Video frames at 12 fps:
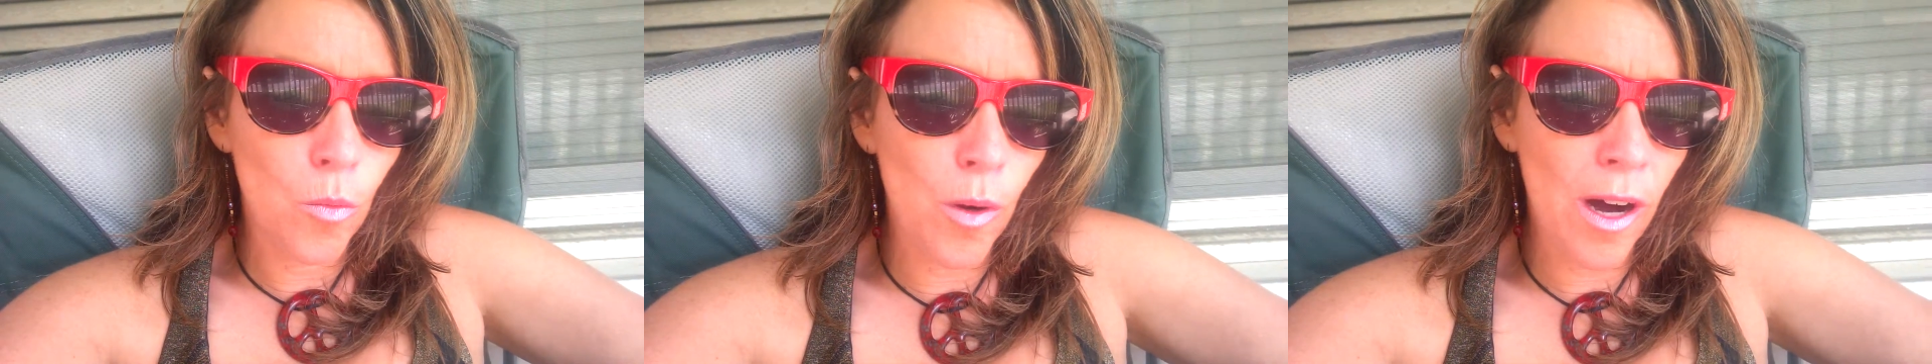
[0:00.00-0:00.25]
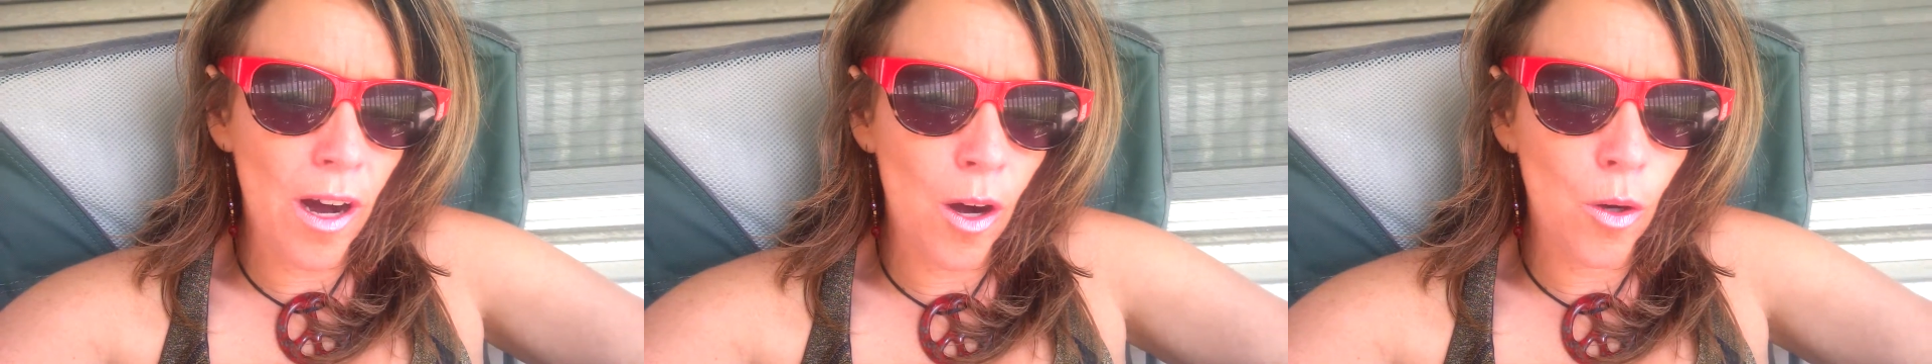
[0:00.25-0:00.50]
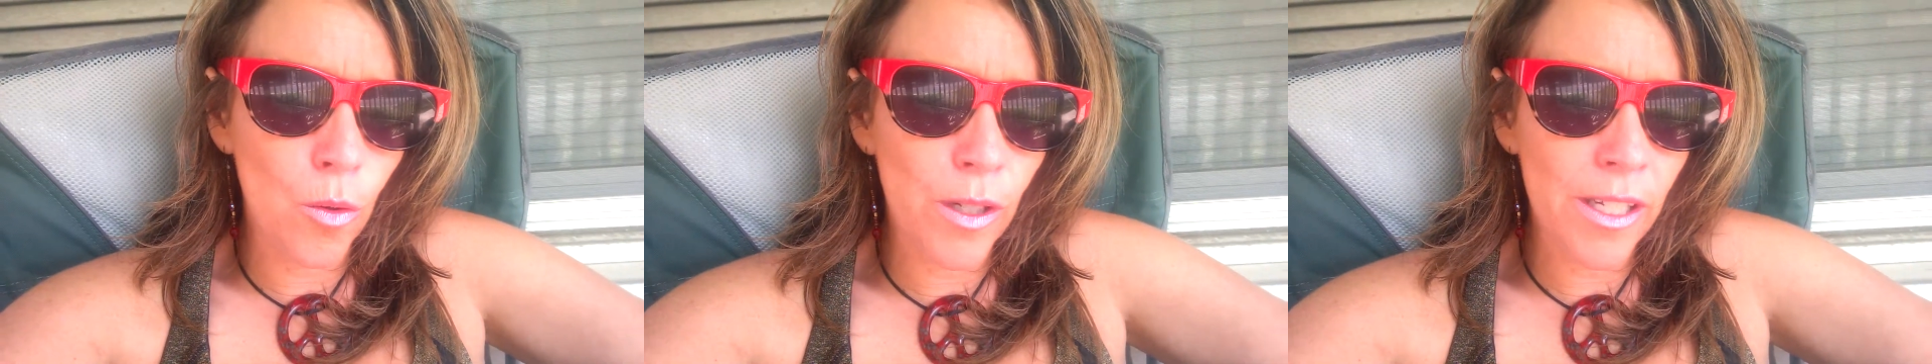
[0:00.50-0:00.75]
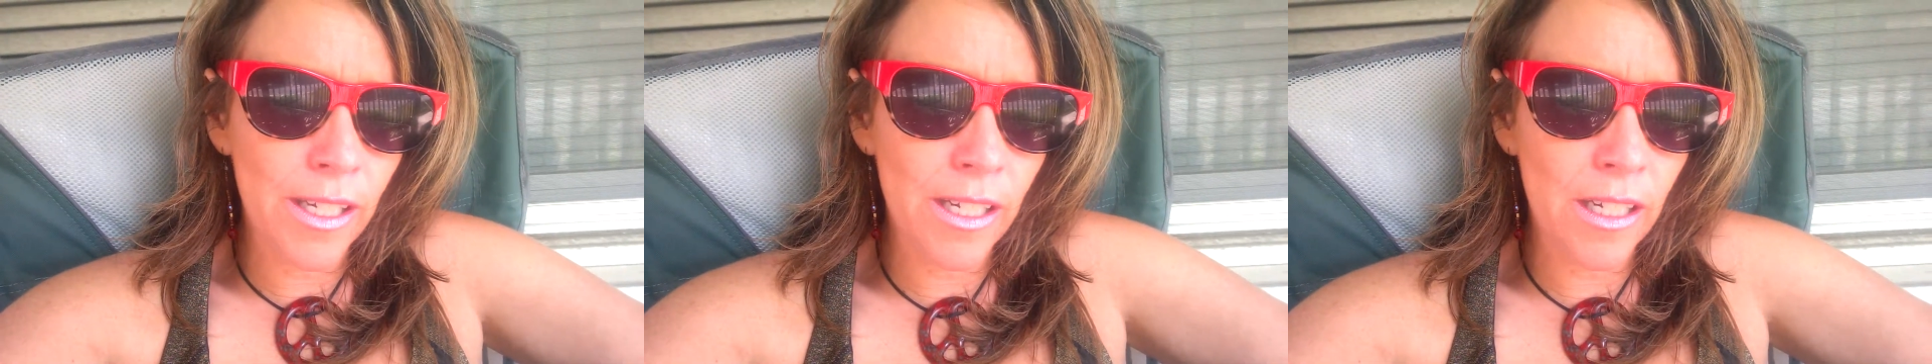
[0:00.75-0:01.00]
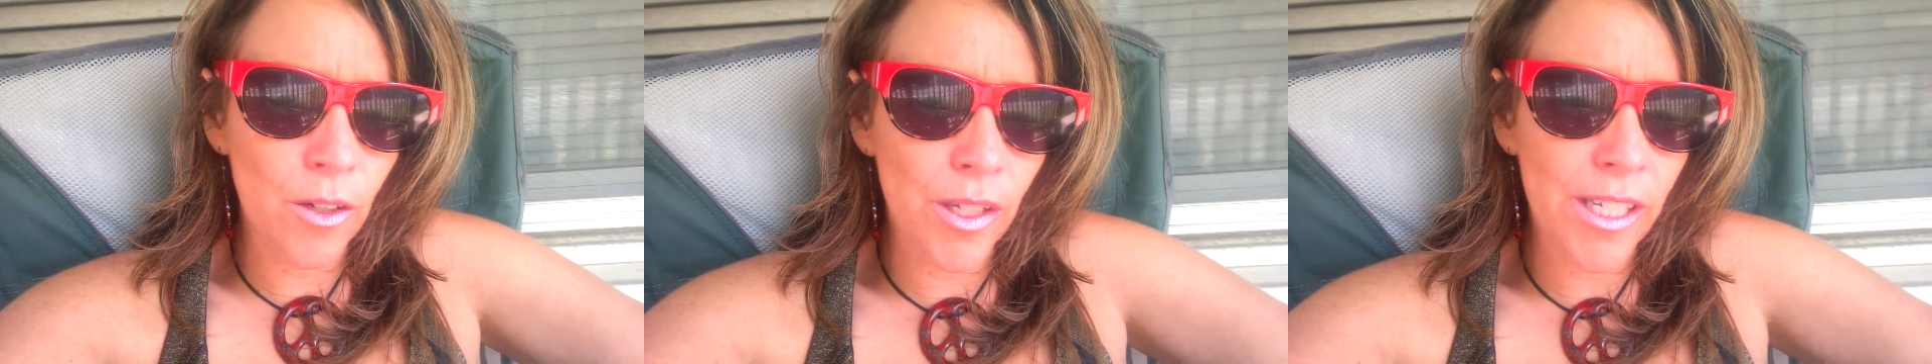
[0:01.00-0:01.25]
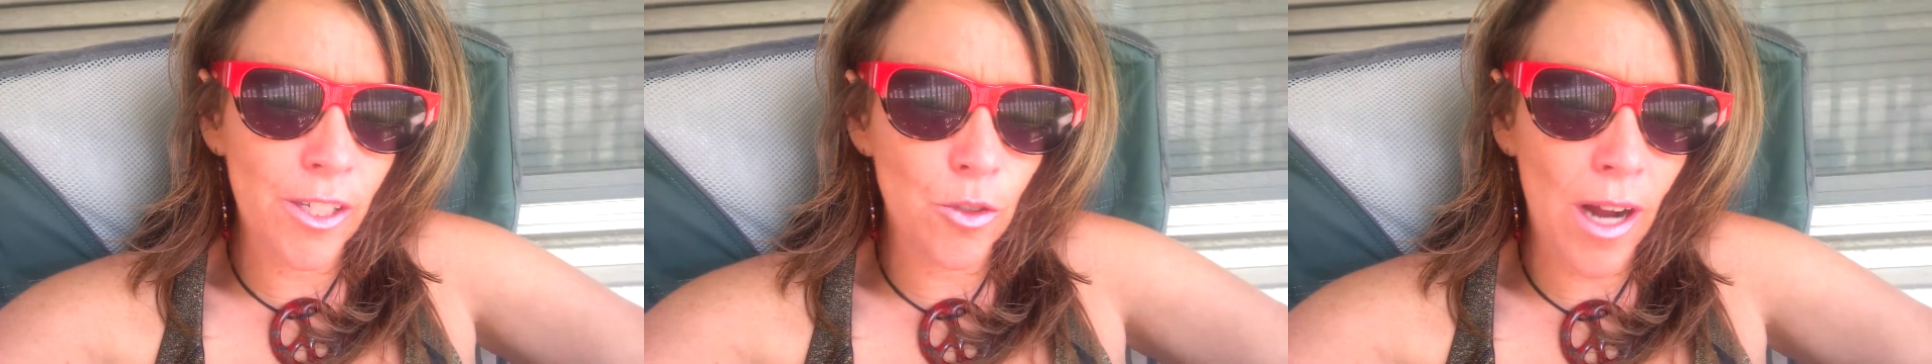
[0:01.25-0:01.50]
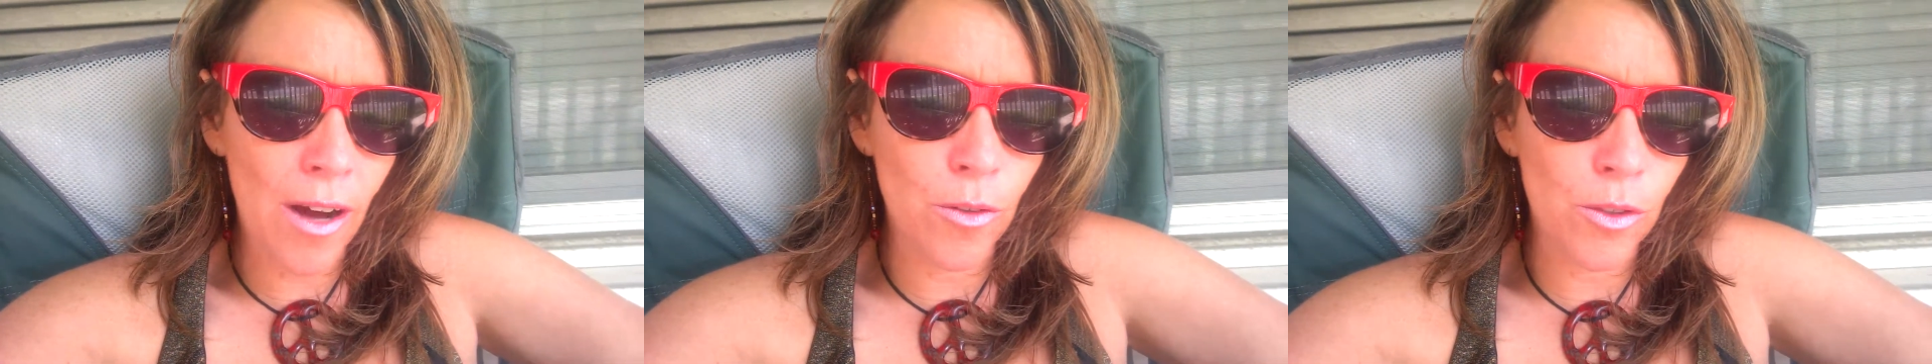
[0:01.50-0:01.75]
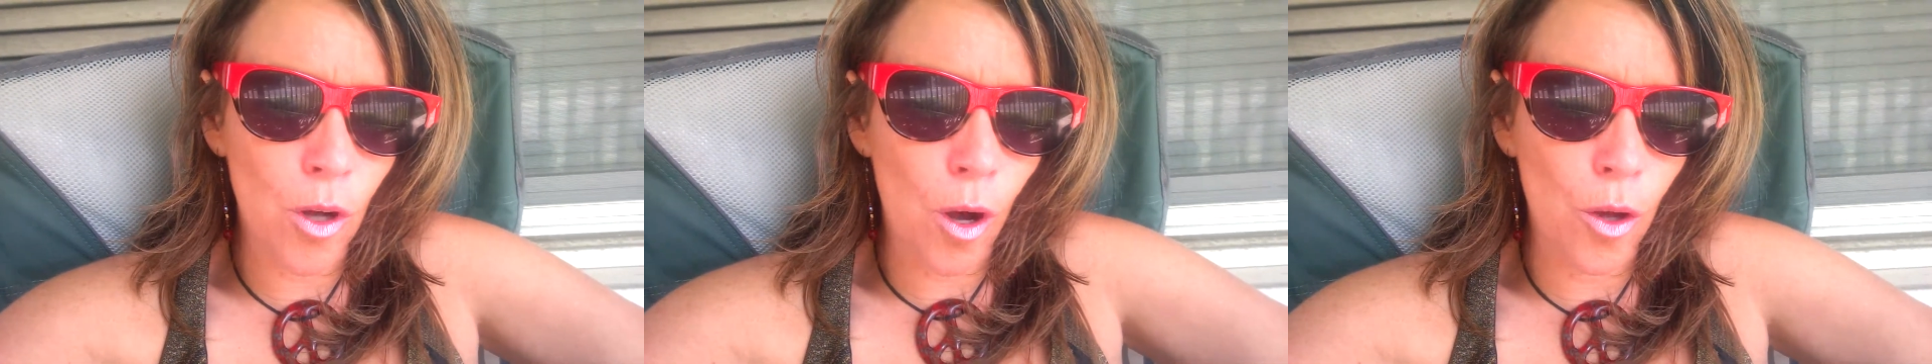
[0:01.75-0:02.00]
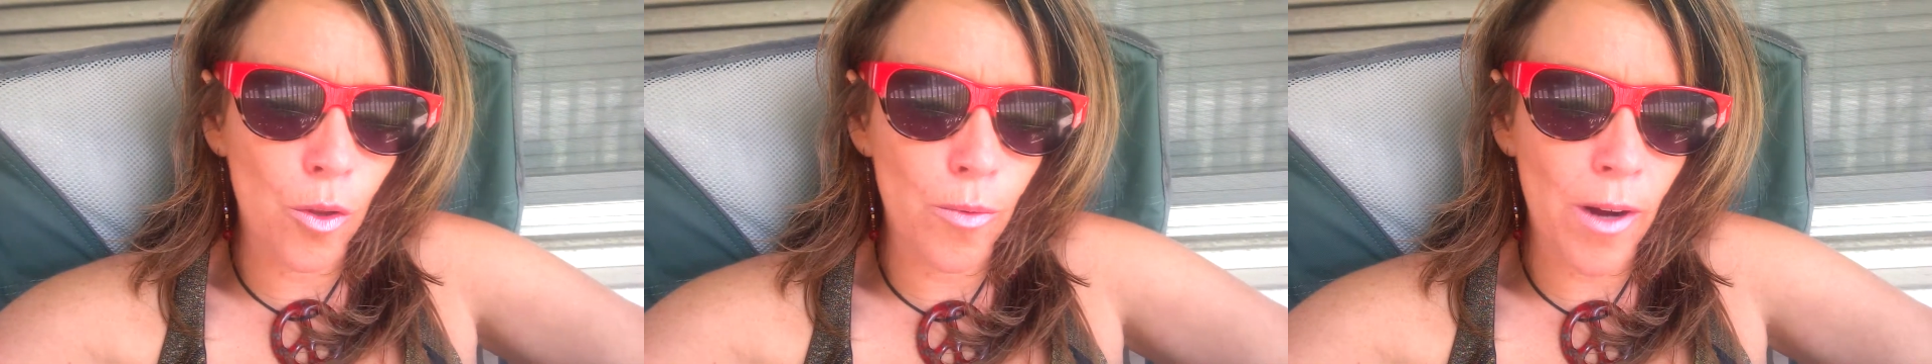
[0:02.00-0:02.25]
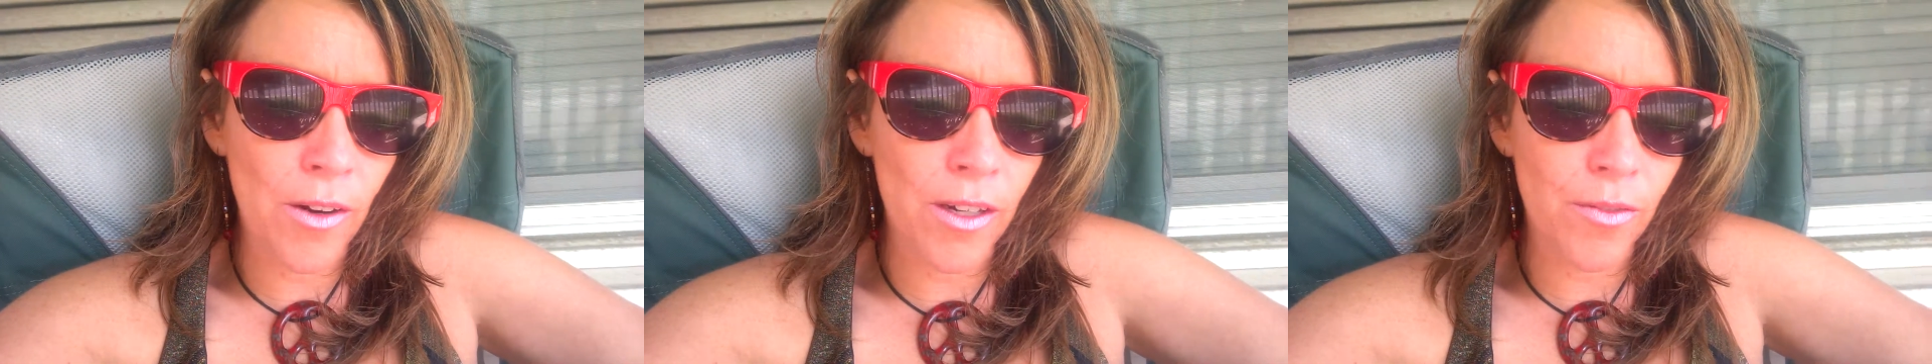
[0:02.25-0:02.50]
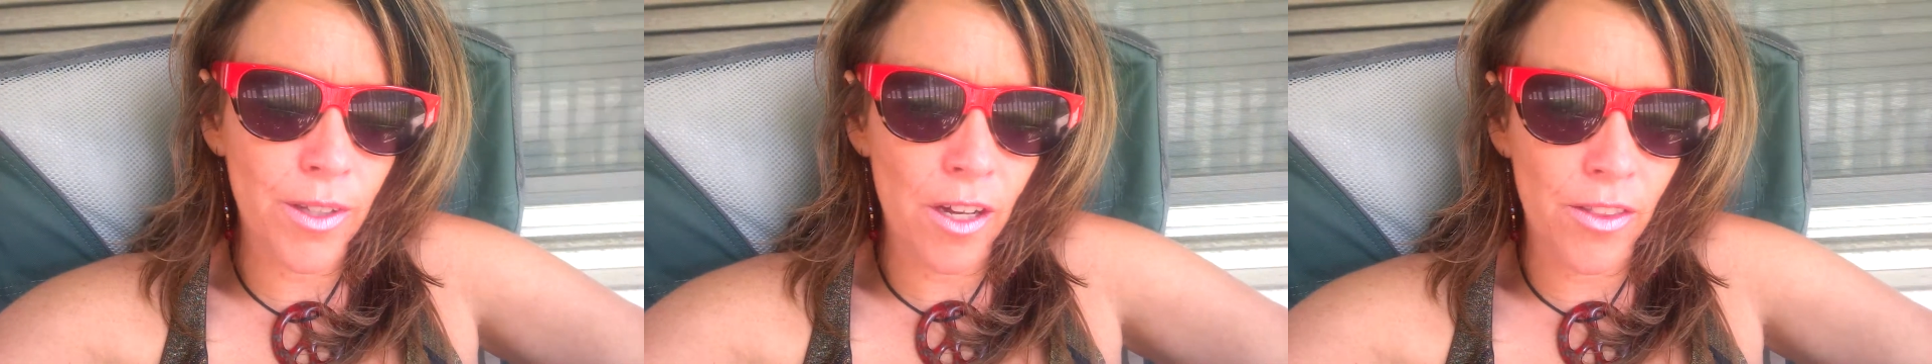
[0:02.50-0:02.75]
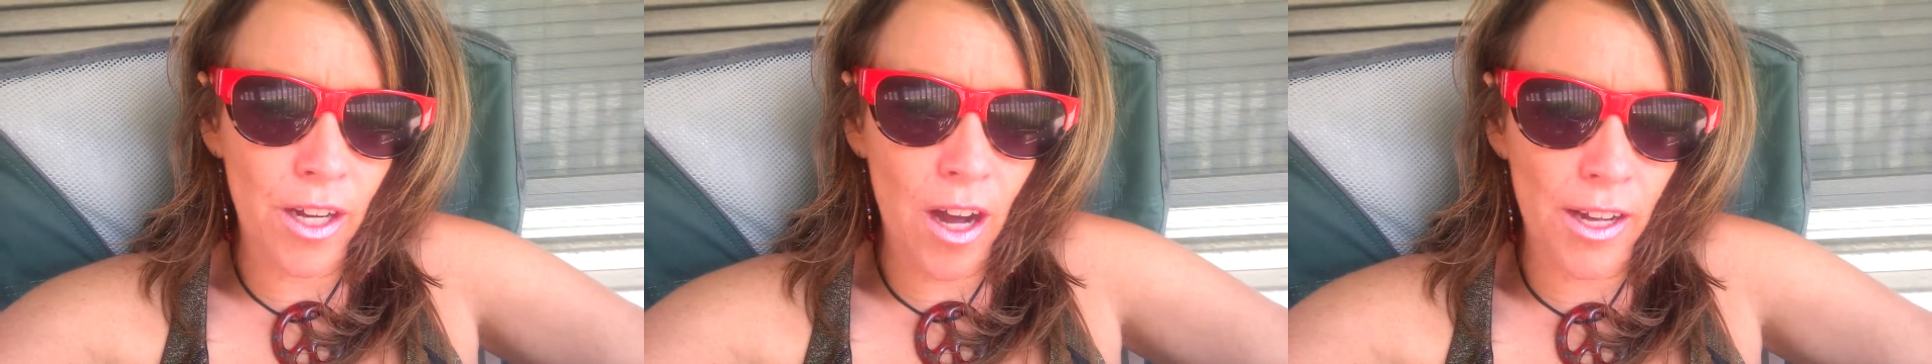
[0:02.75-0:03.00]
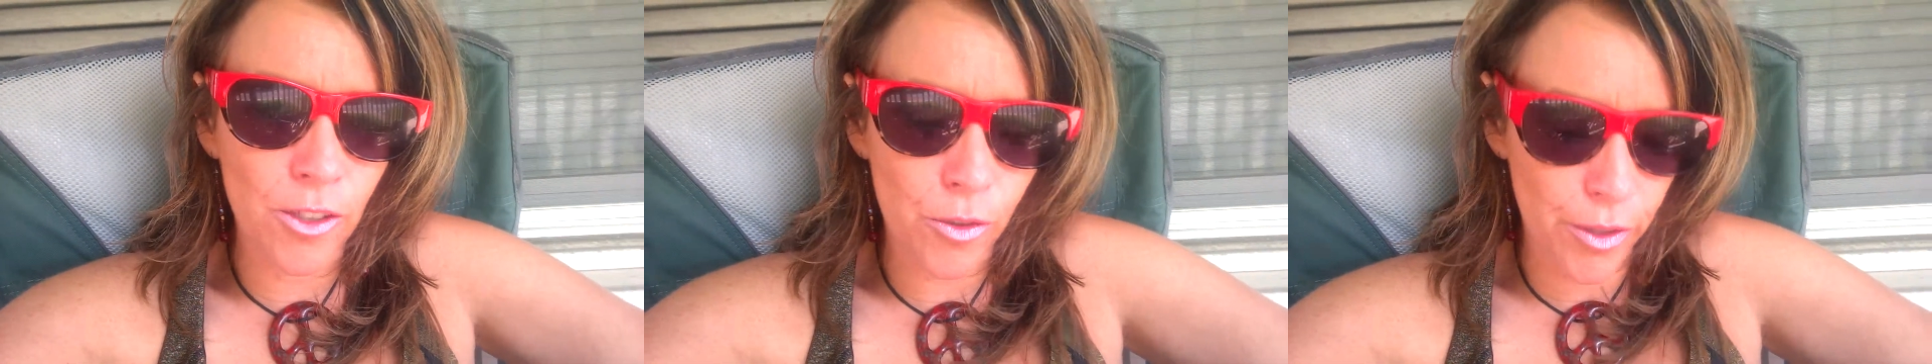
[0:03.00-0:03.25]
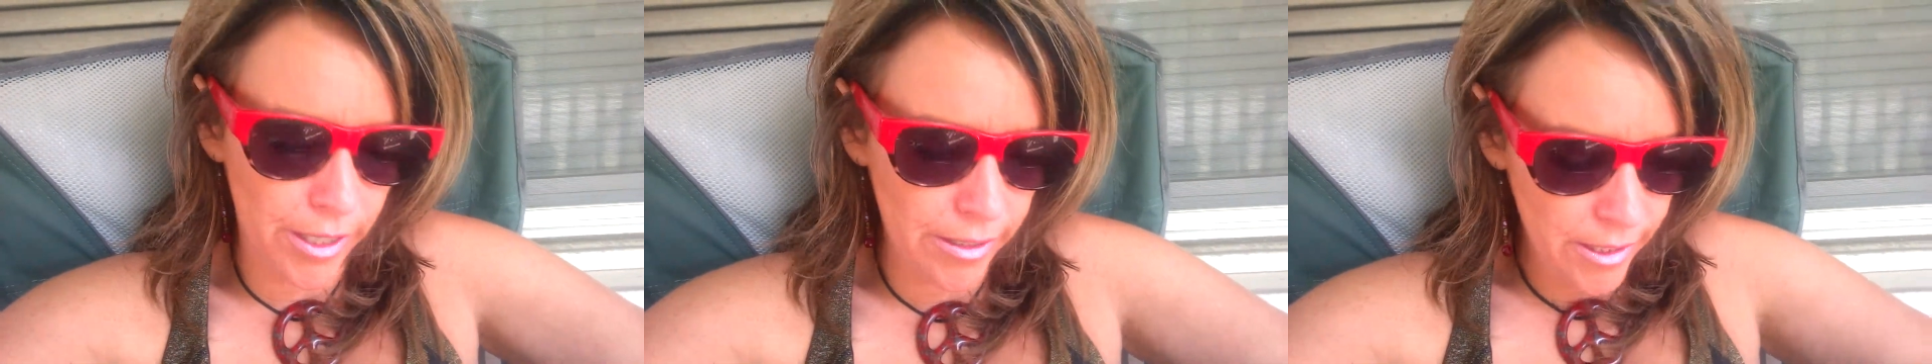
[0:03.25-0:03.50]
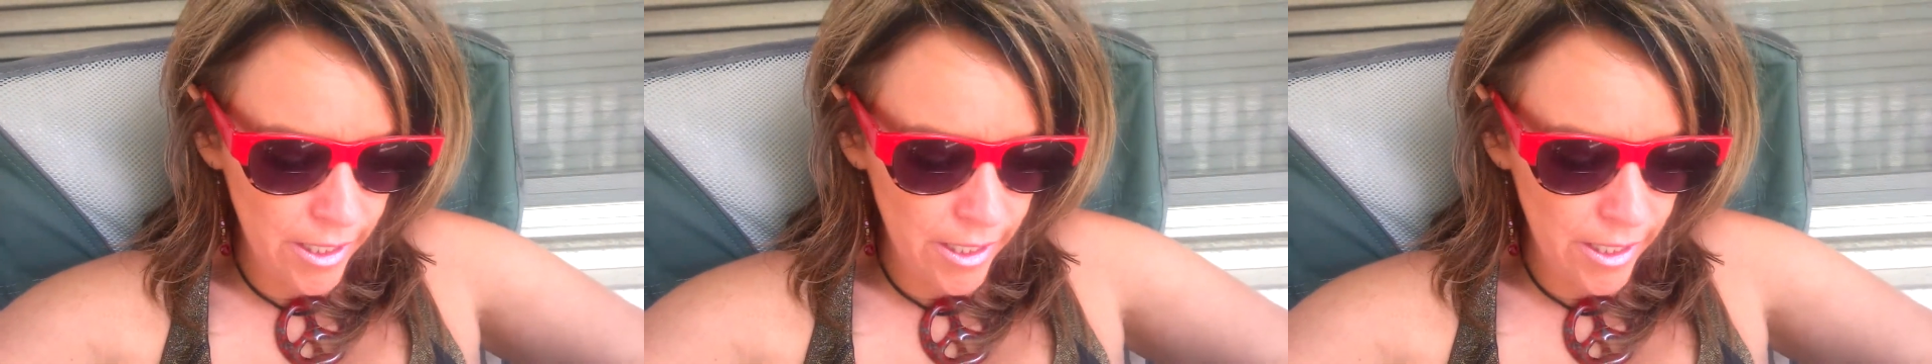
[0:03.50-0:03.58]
Well, he, he travels all around the country